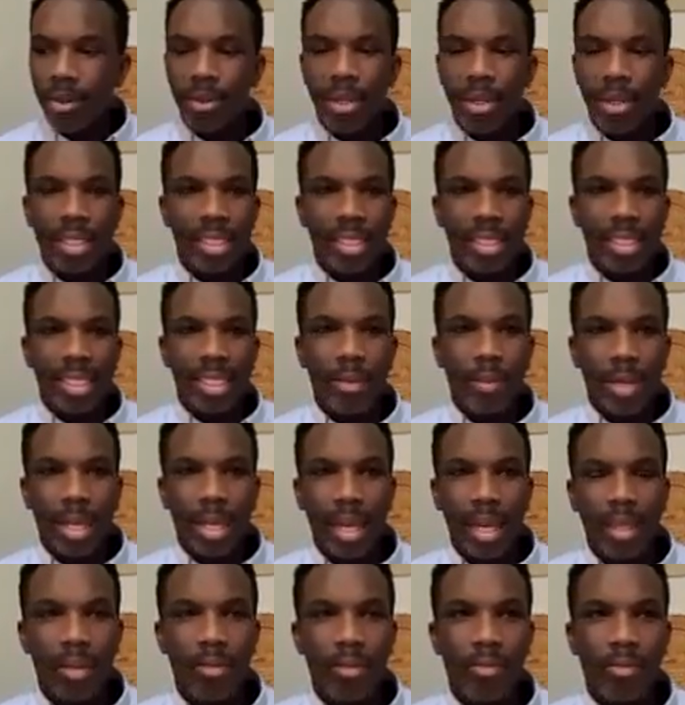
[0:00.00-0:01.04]
as I said, we
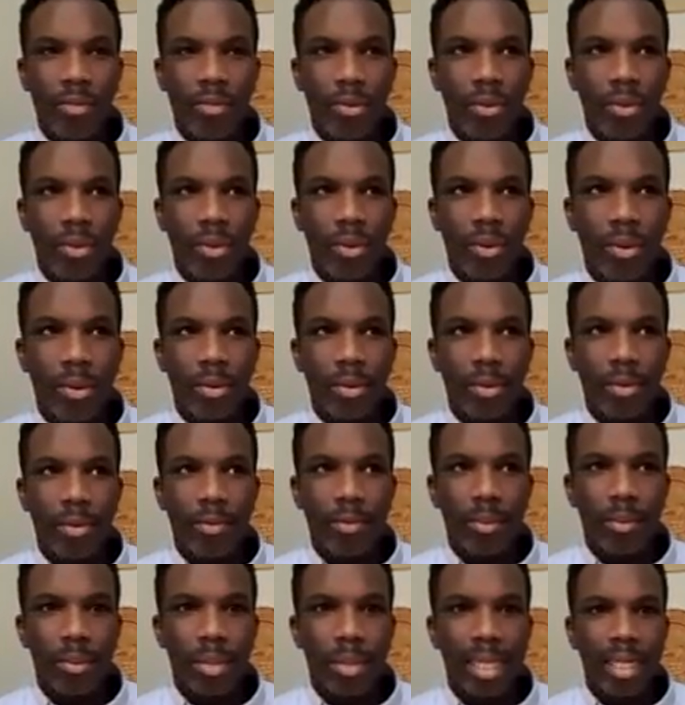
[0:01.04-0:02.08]
get them through
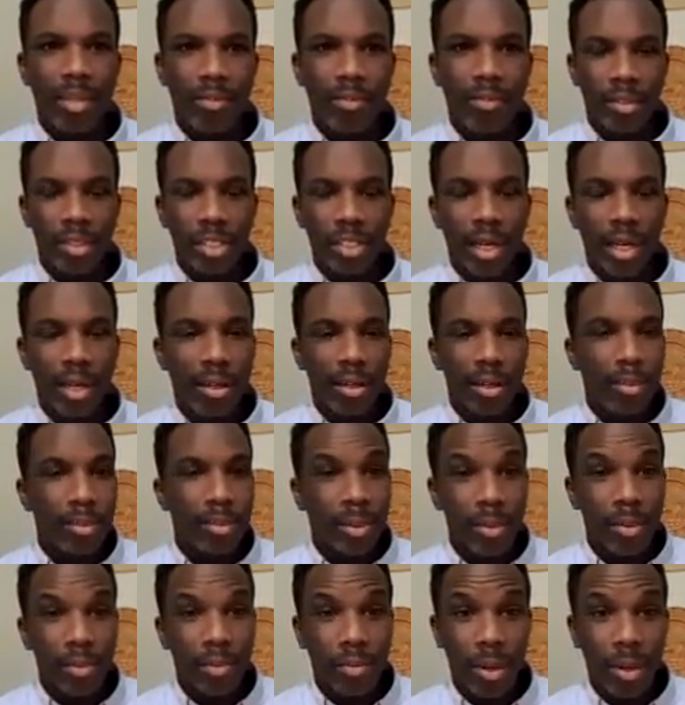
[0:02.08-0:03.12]
mainly through childhood,
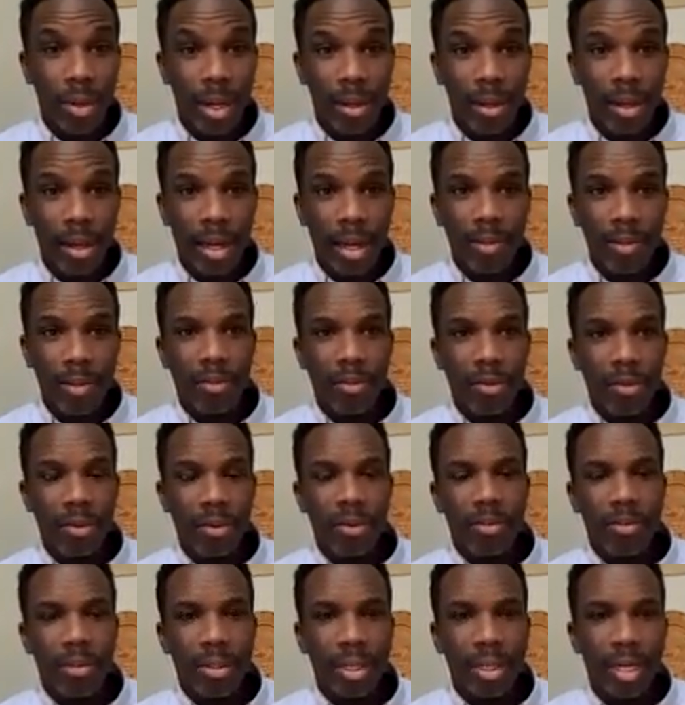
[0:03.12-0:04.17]
but throughout life, all
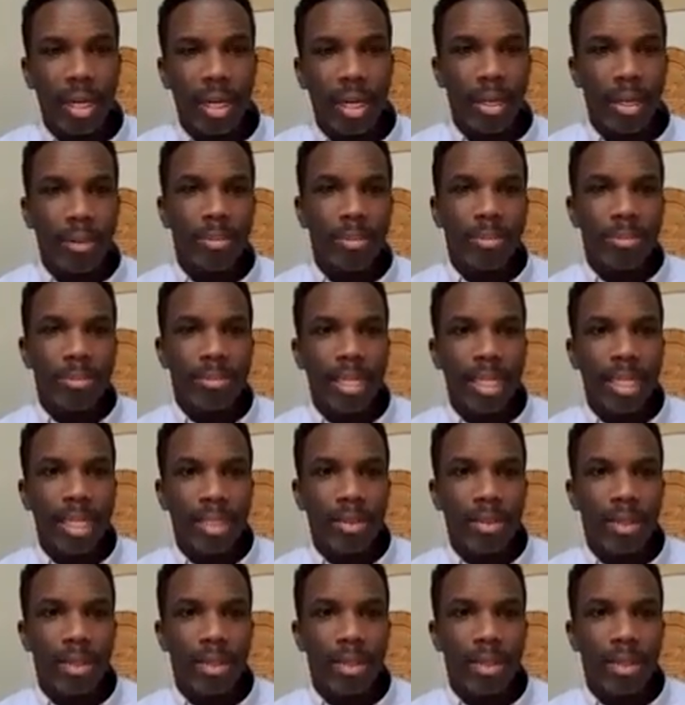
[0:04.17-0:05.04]
of as we go